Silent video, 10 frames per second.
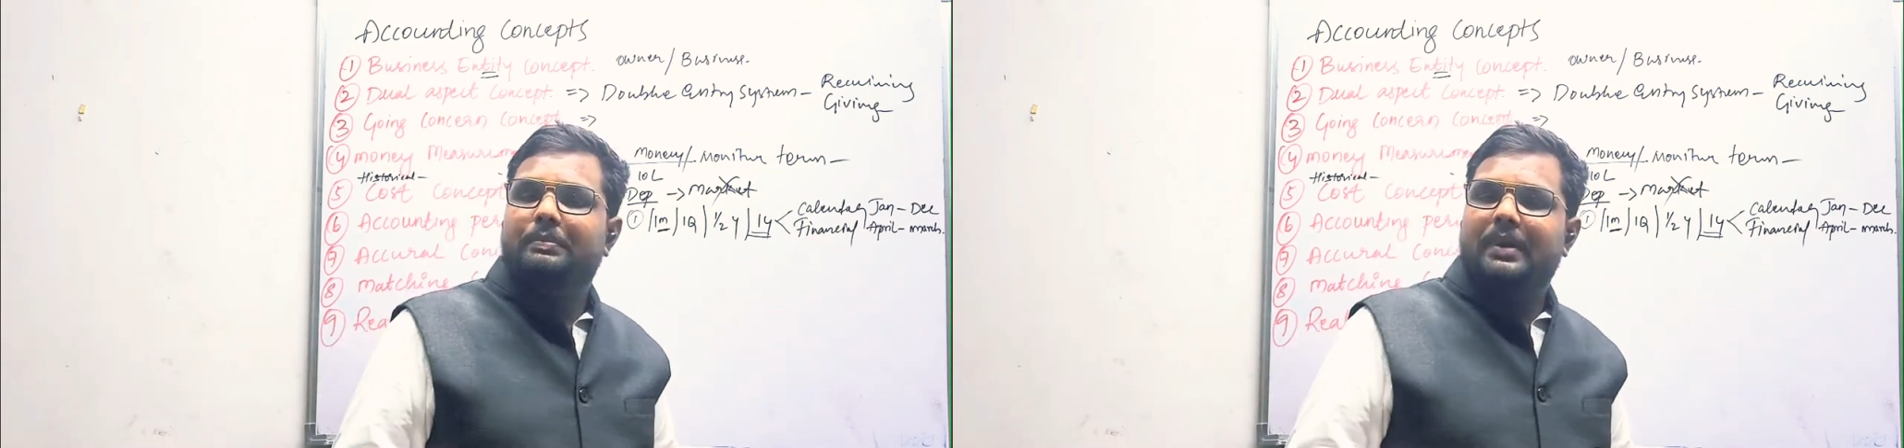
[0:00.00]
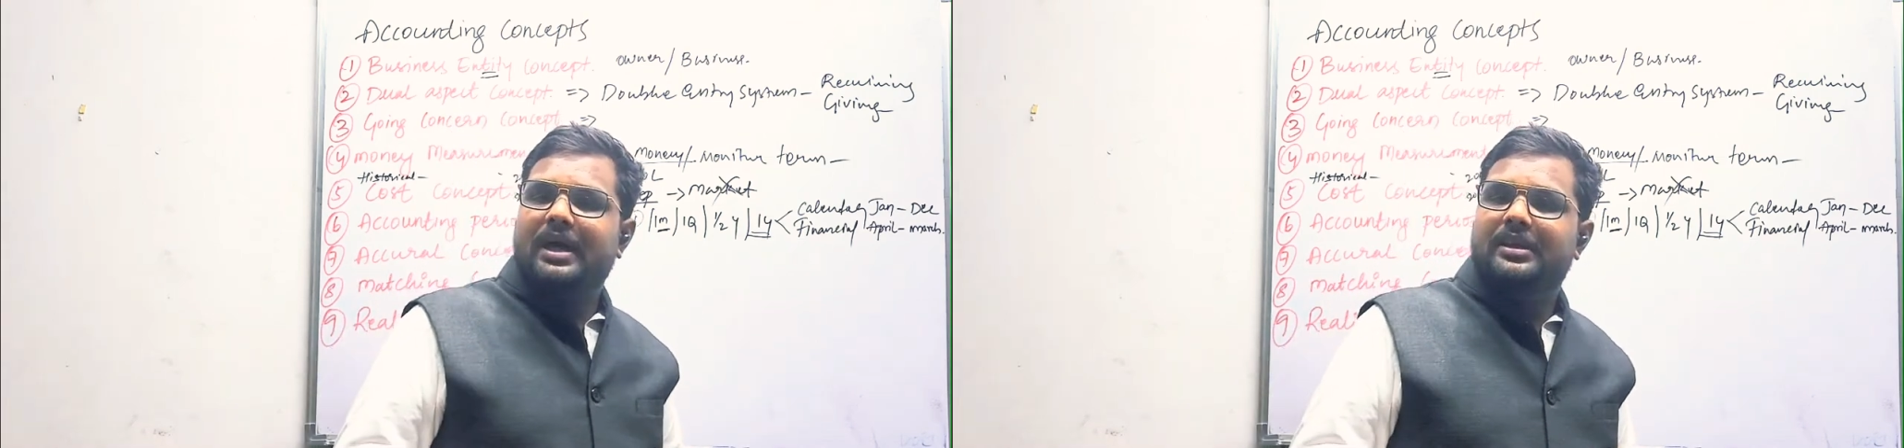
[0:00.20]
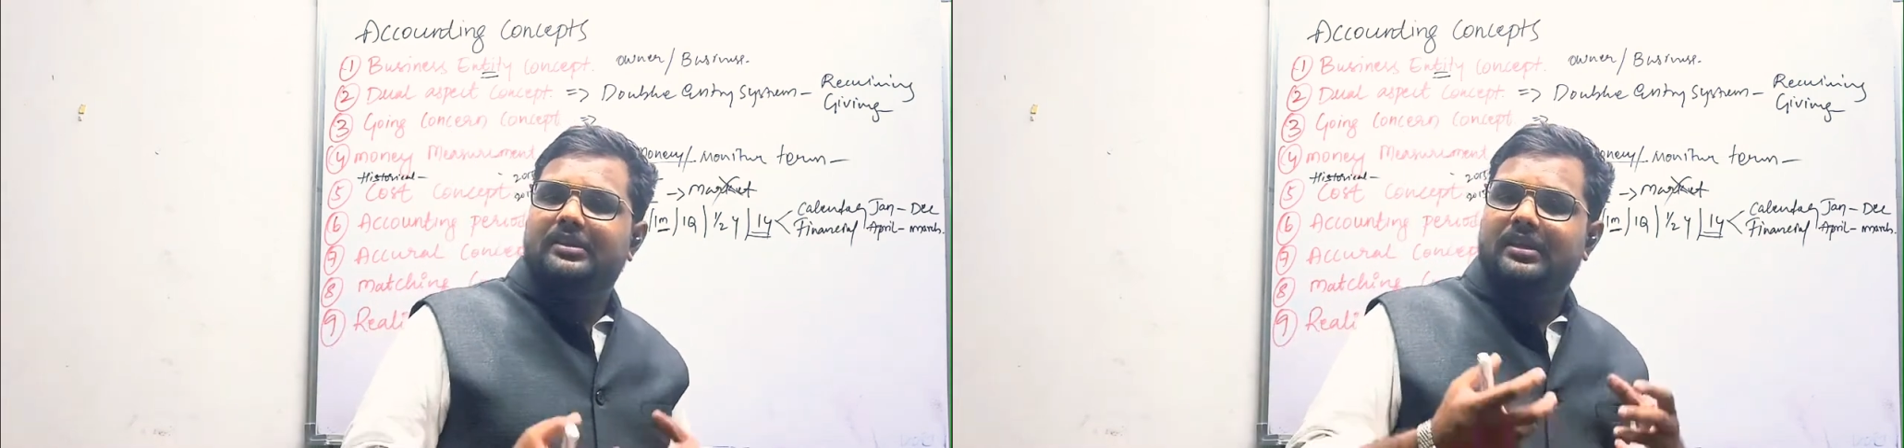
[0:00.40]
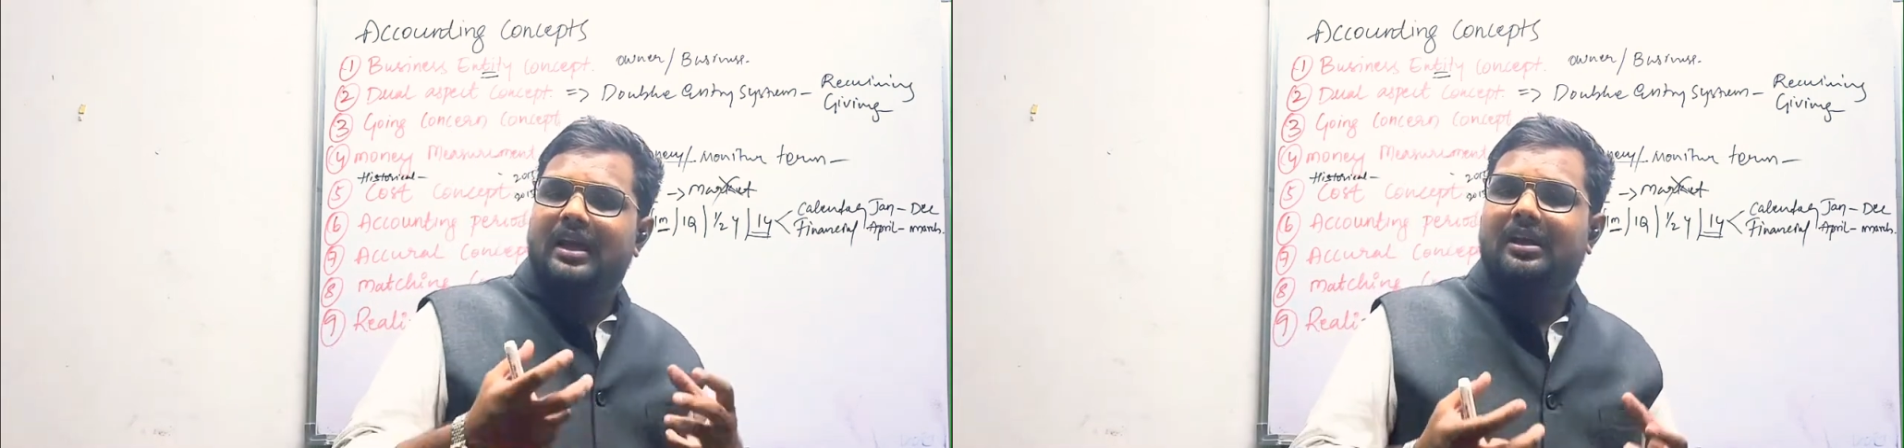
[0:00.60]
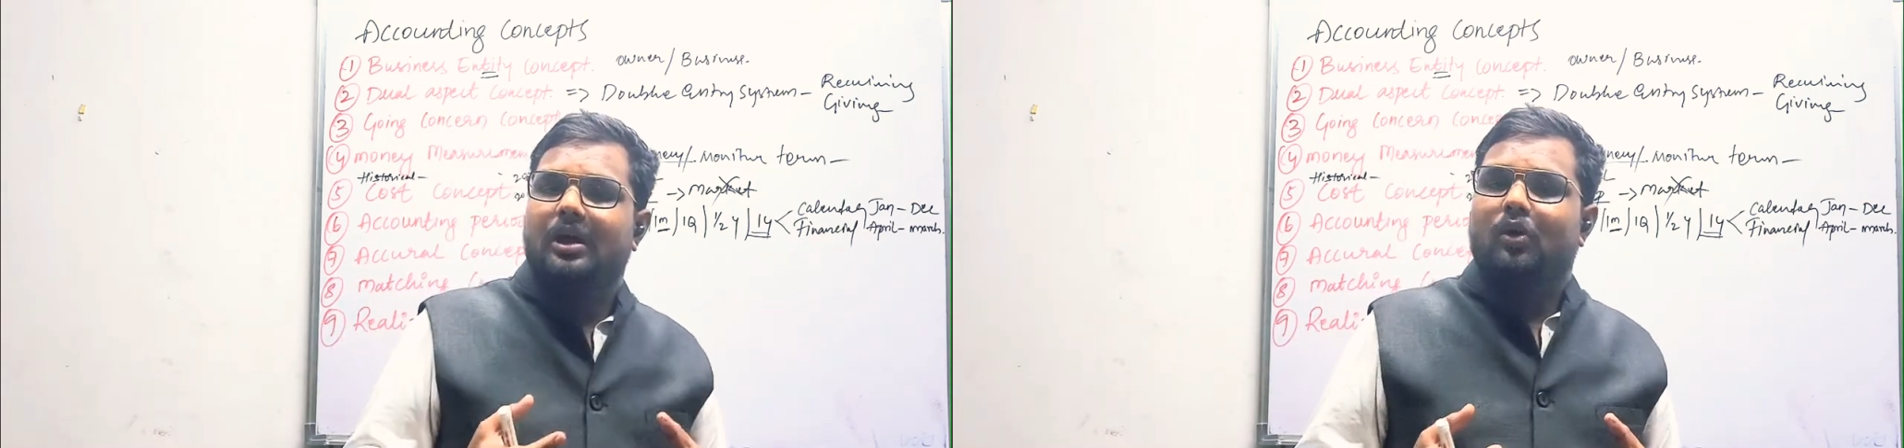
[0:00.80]
preparing the
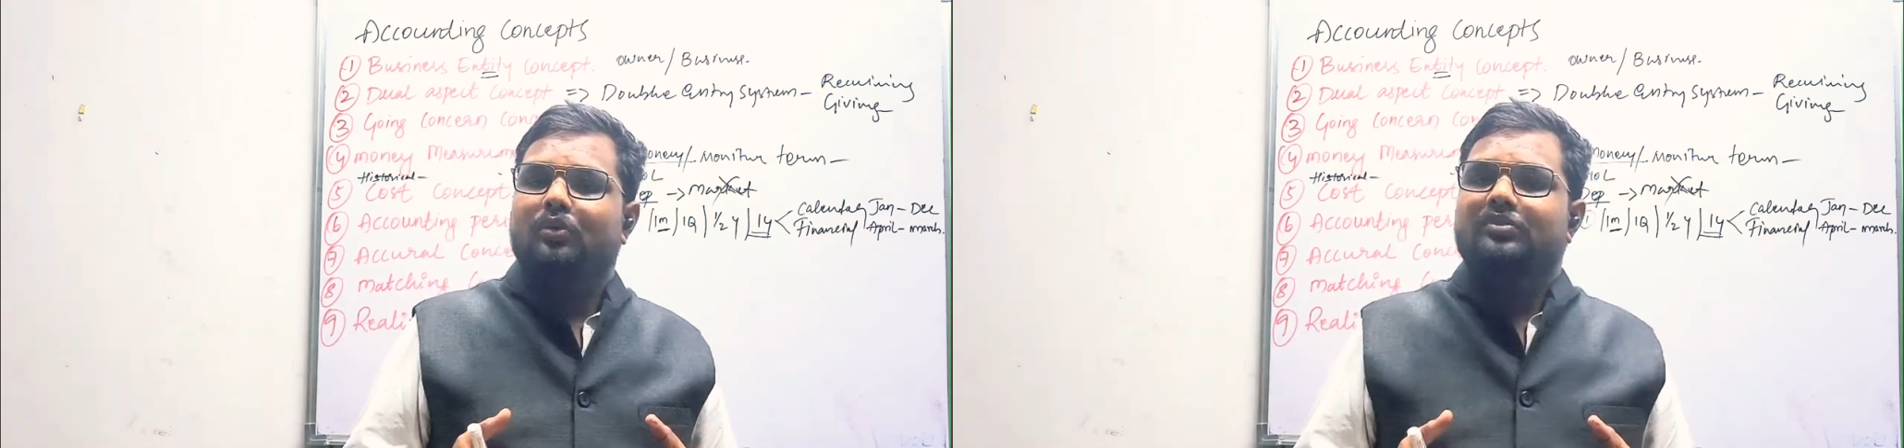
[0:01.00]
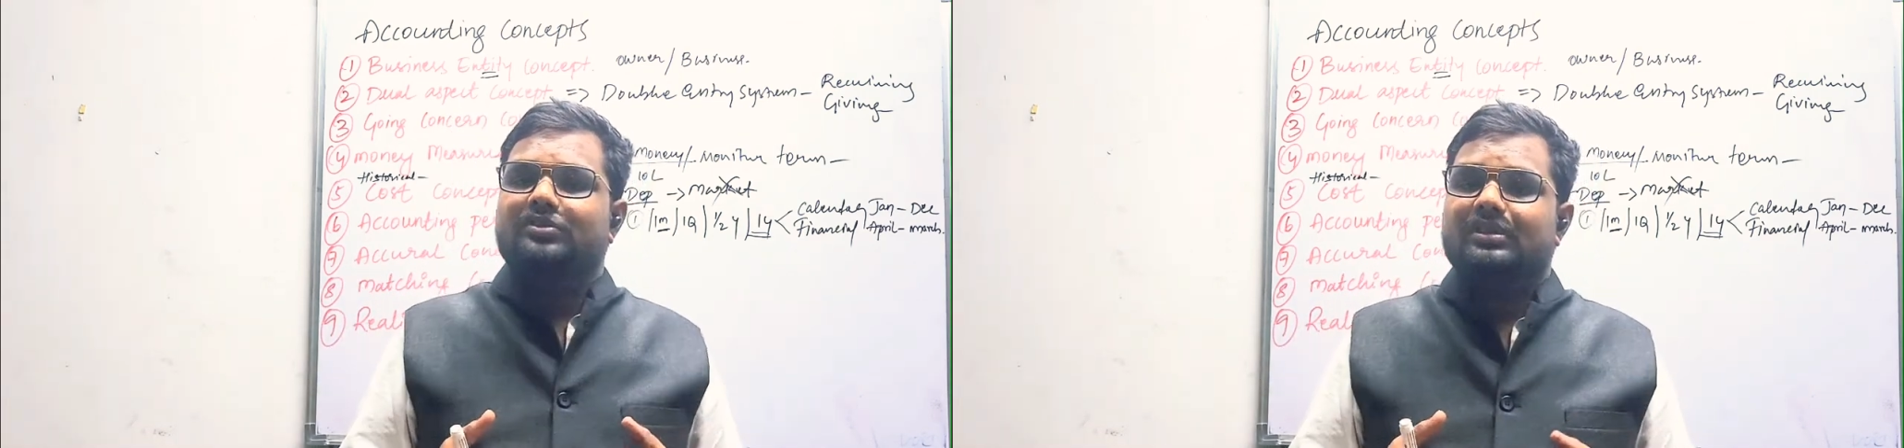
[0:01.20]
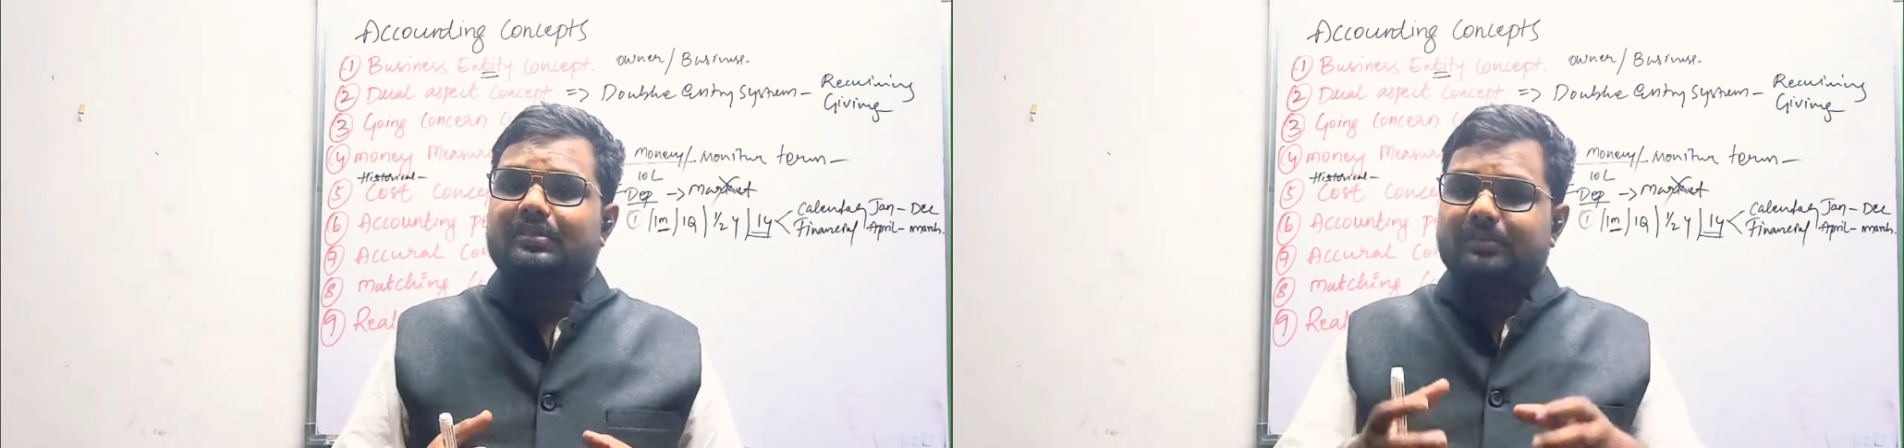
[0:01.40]
accounts,